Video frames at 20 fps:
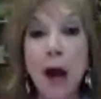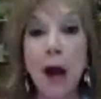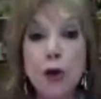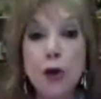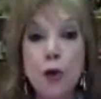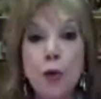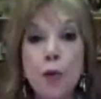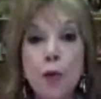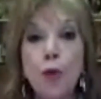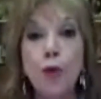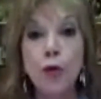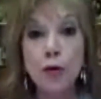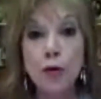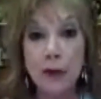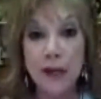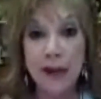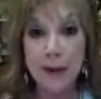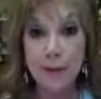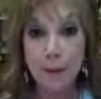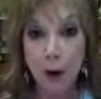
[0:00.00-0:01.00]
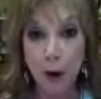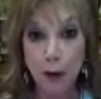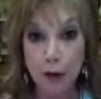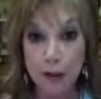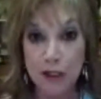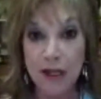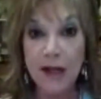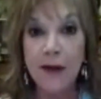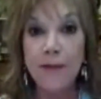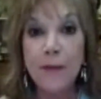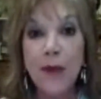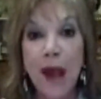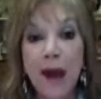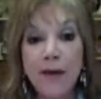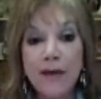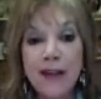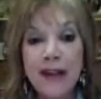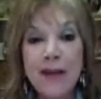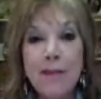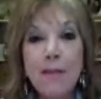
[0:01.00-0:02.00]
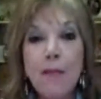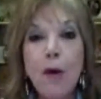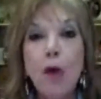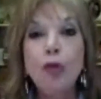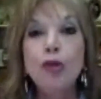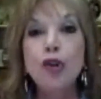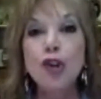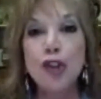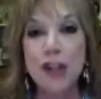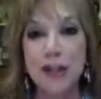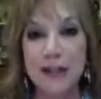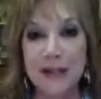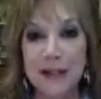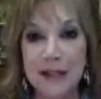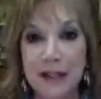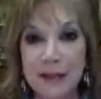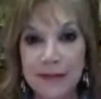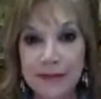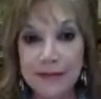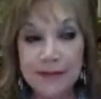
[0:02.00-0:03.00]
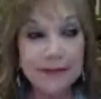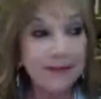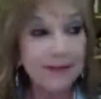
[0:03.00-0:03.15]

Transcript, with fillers: And now you emote, have the emotions